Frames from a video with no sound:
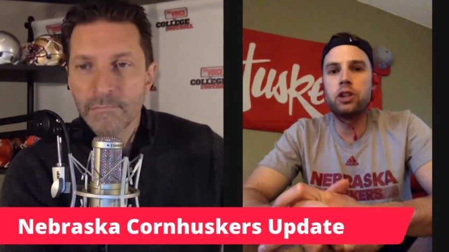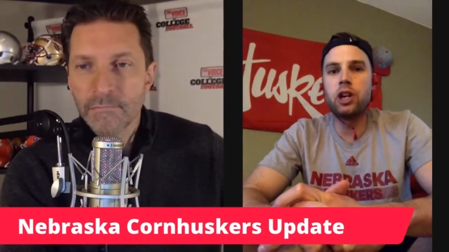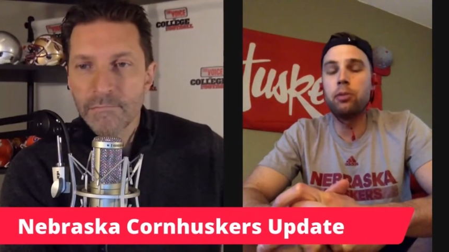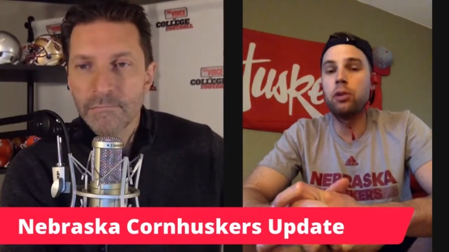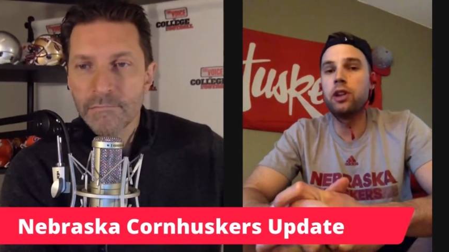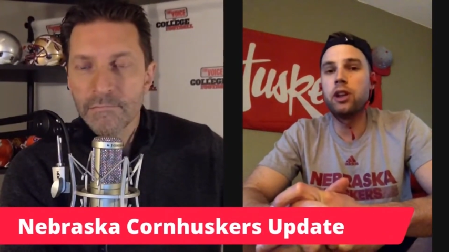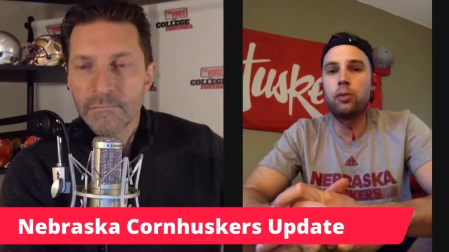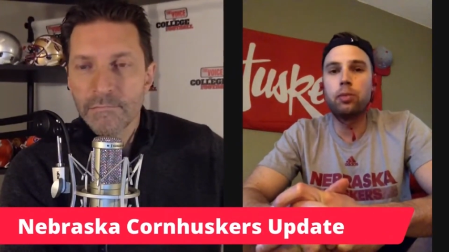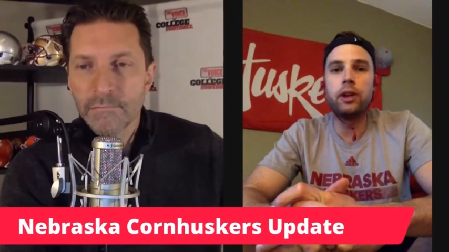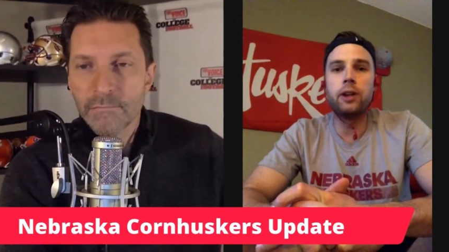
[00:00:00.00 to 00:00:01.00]
Speaker 1: A couple of the
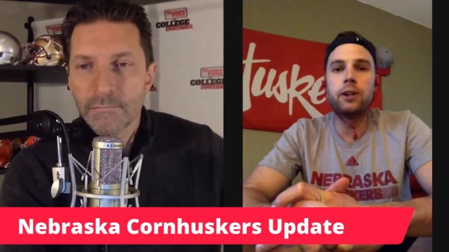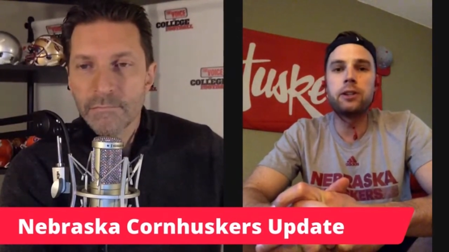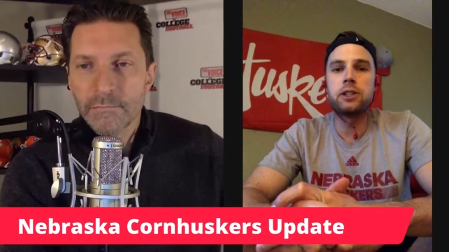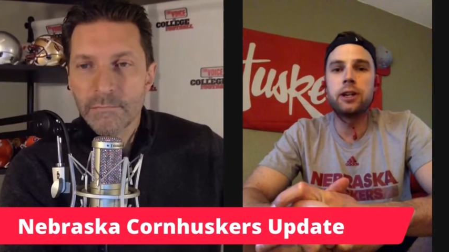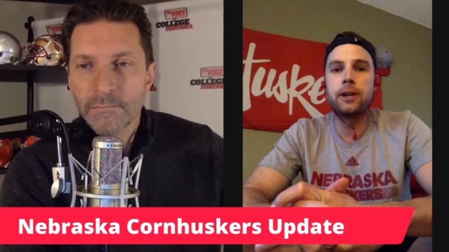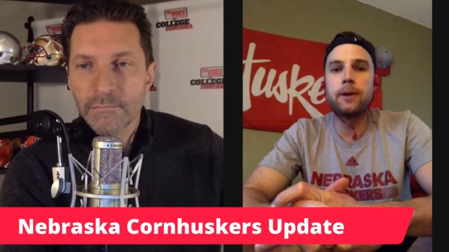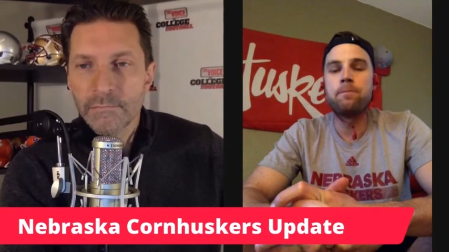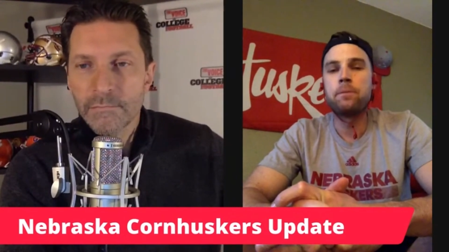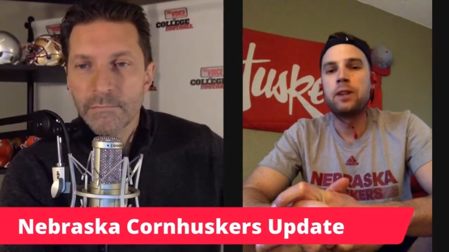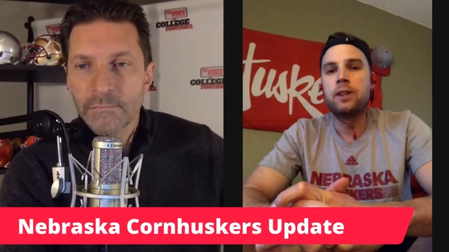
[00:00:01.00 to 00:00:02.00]
other players, um,